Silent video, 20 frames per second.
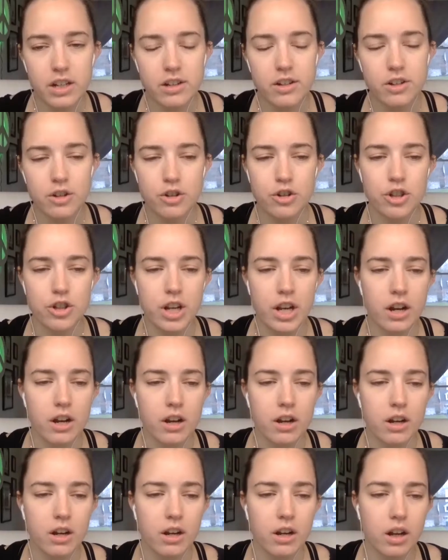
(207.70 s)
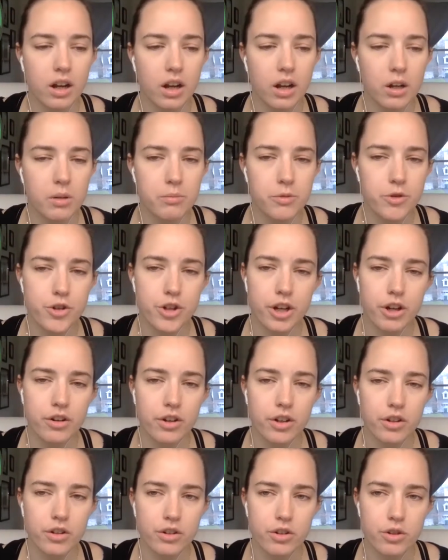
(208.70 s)
here, share
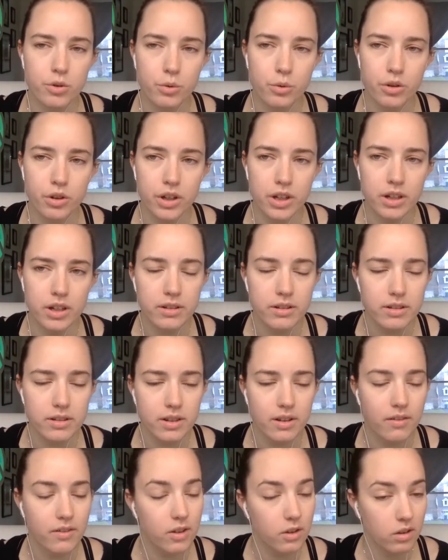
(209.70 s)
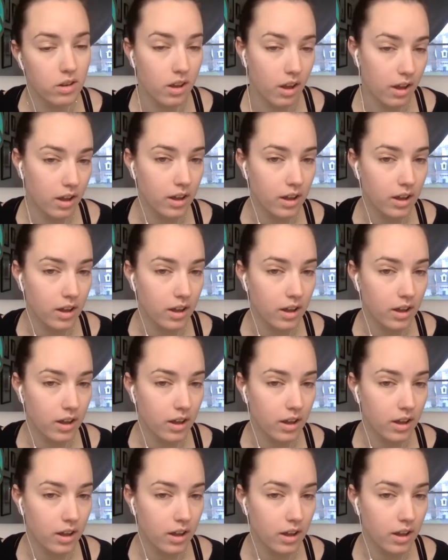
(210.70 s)
your stories if you'd